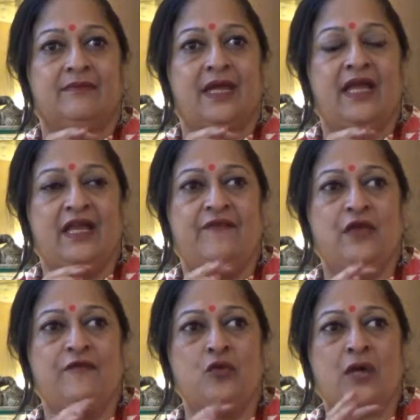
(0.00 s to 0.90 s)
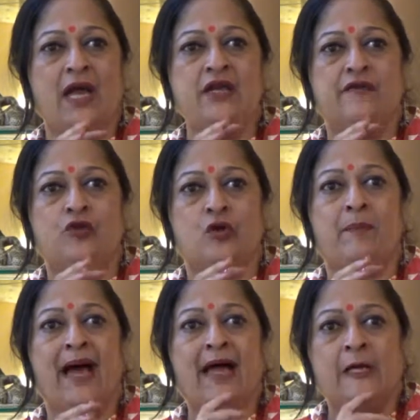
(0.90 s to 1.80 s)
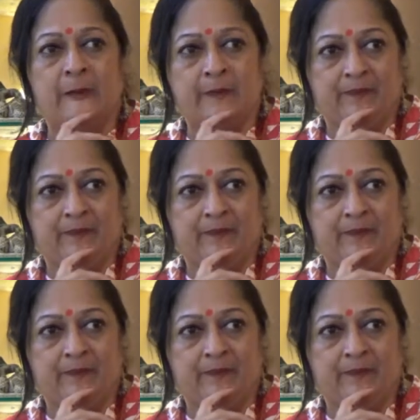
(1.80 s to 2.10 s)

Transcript: and if you kind of look back,